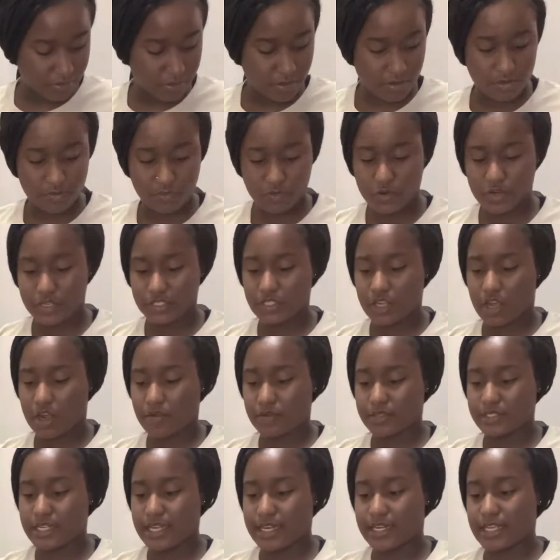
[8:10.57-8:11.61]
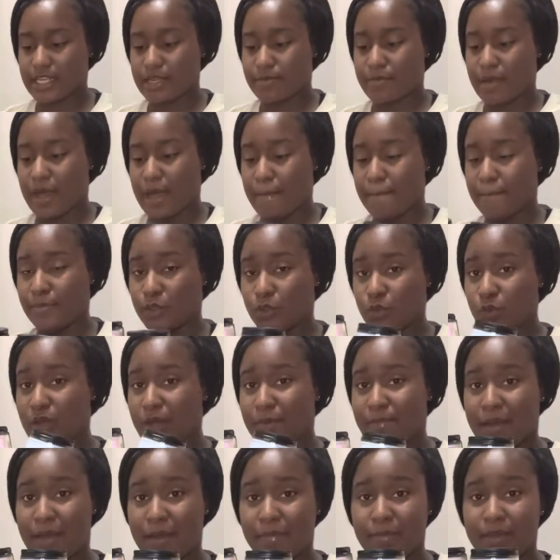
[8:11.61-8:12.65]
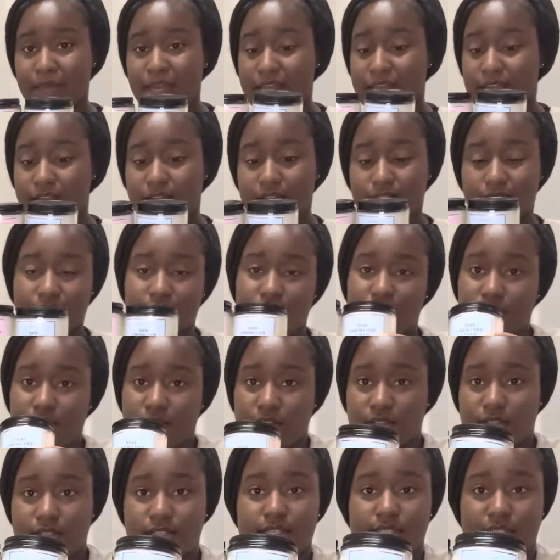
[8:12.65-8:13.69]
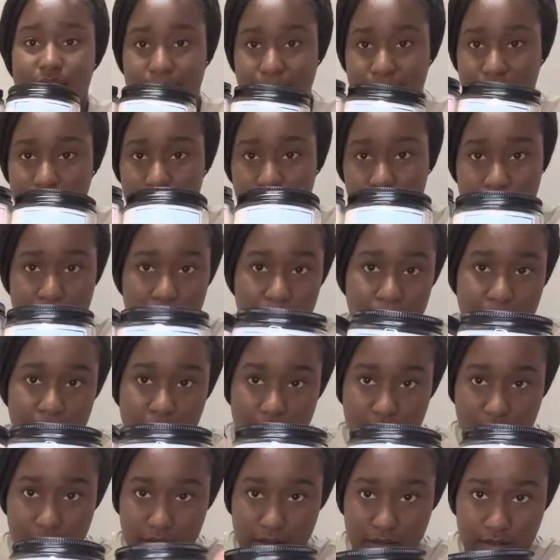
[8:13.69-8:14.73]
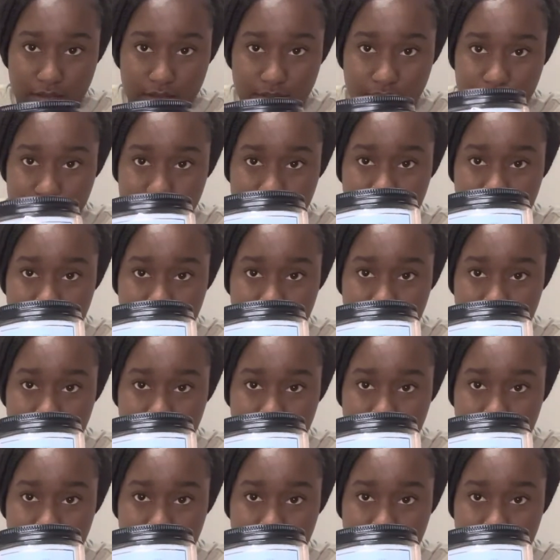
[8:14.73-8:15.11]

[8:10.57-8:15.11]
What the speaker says: of course, I always gotta get my blue and my pink. Just something about me, y'all.